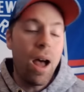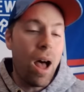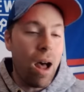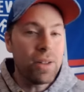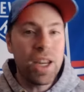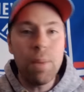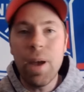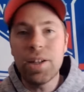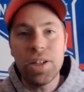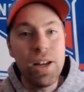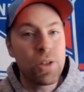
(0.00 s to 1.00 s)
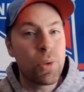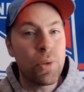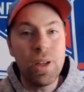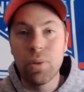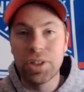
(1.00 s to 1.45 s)
I'll take my chances with
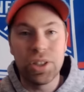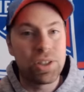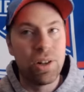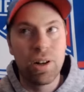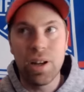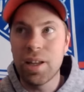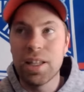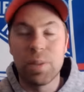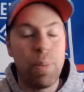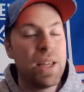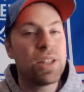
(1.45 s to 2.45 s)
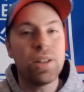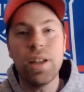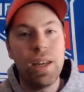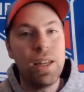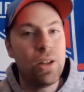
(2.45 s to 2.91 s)
Igor Shesterkin against
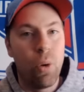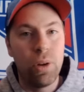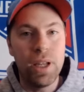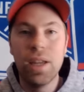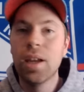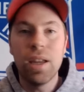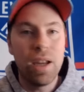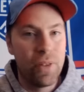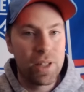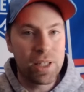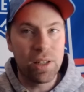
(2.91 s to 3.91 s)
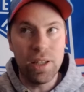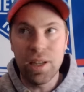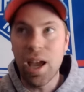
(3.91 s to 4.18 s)
basically any goalie in this league.